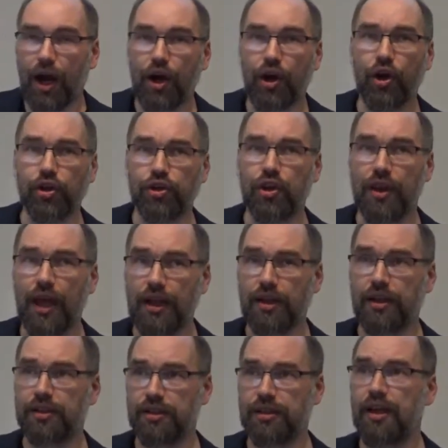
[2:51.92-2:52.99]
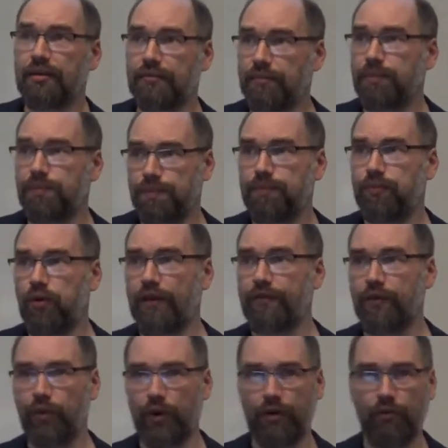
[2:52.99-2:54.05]
Good, so does that
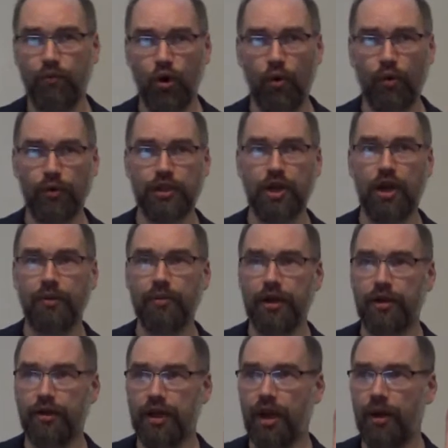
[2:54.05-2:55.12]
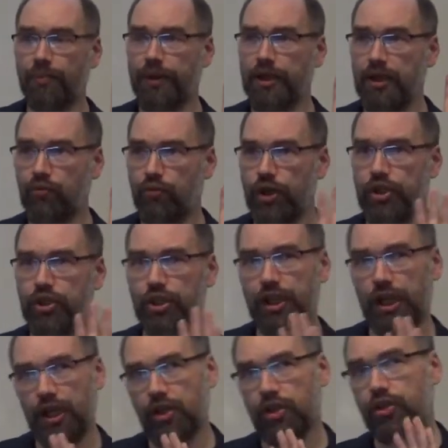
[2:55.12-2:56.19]
roughly, we know what we're talking about here. Company, region,
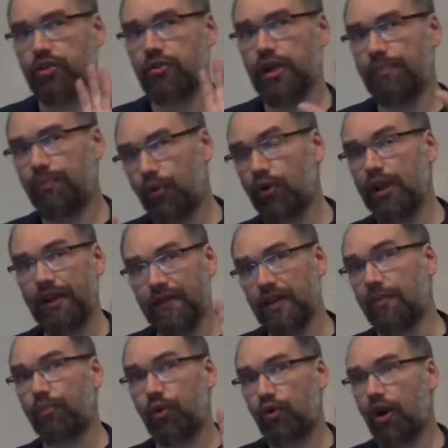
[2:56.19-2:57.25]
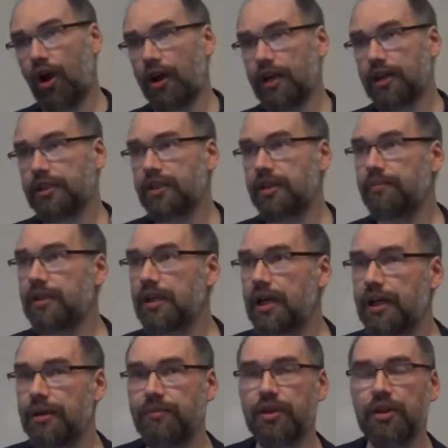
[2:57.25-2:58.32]
industry, even the product
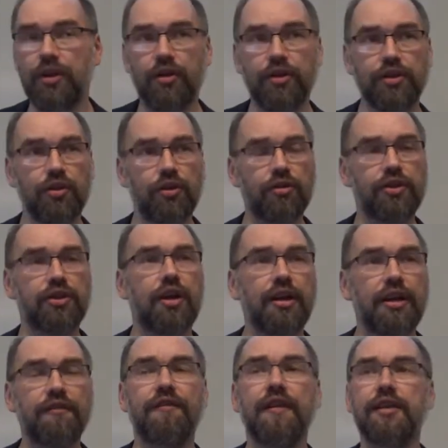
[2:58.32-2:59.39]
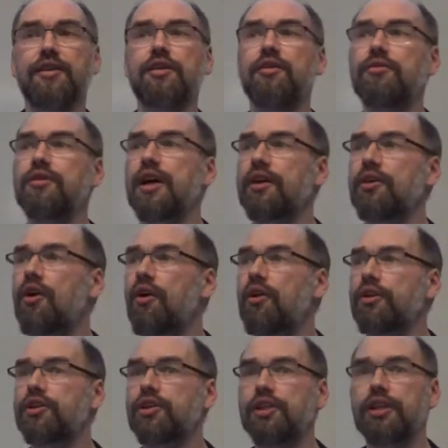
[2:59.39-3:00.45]
sometimes, you're studying a fancy new
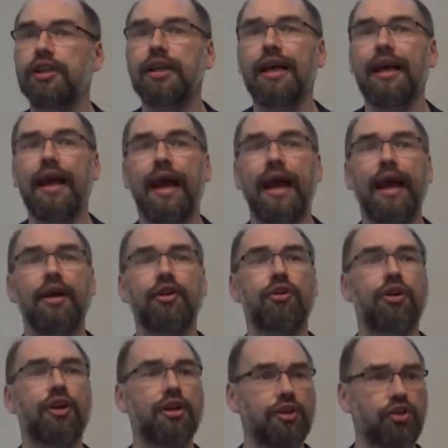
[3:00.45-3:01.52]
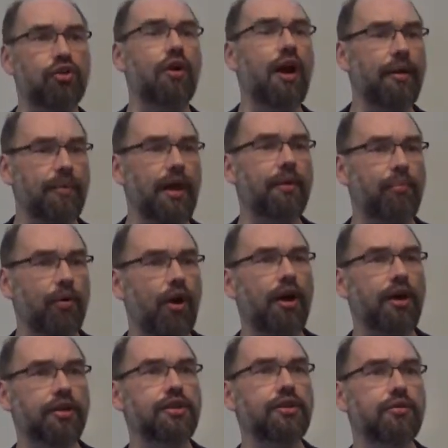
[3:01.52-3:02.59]
technology and you're going to describe that
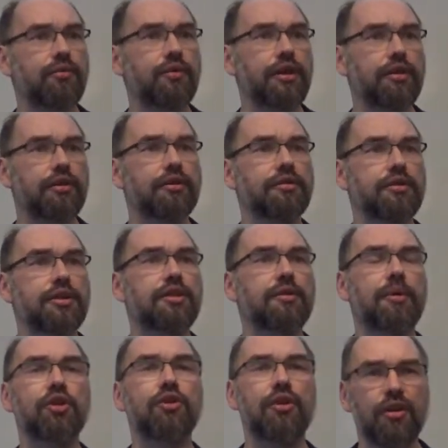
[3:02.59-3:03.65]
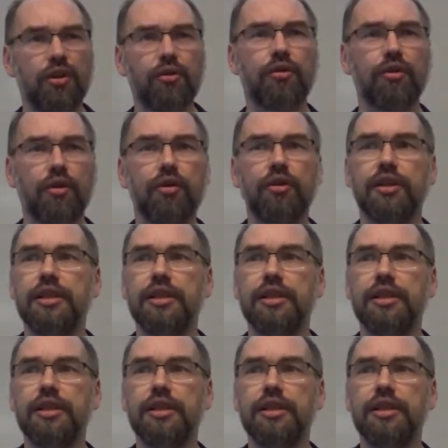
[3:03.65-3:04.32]
product to the reader just to make sure that they know the